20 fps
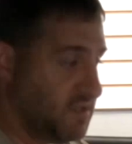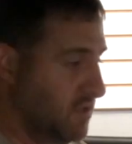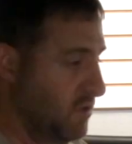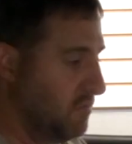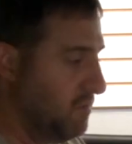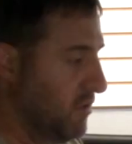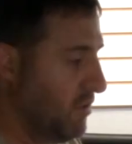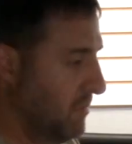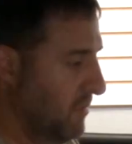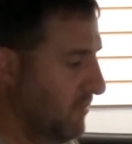
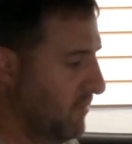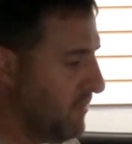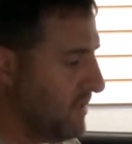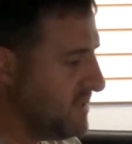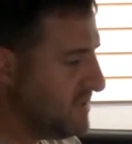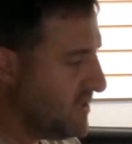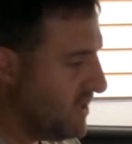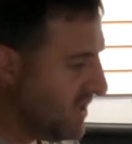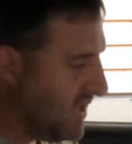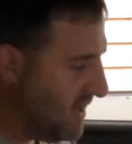loop mode before
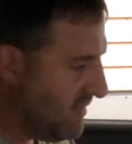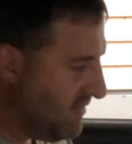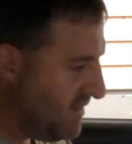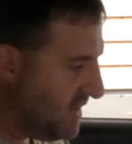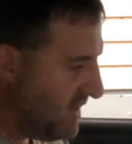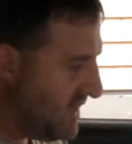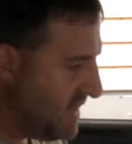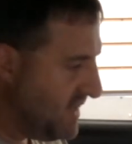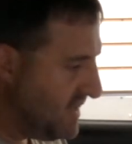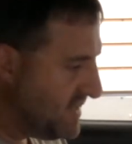you start giving
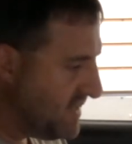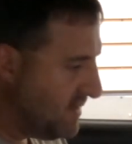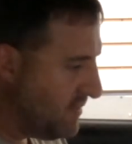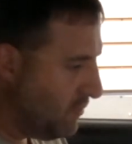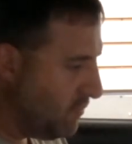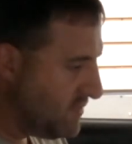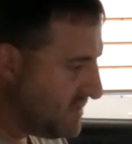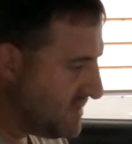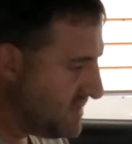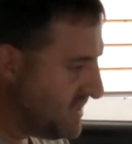it any
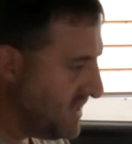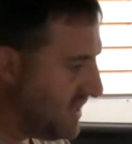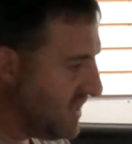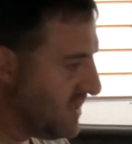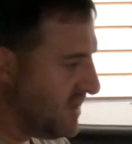stick.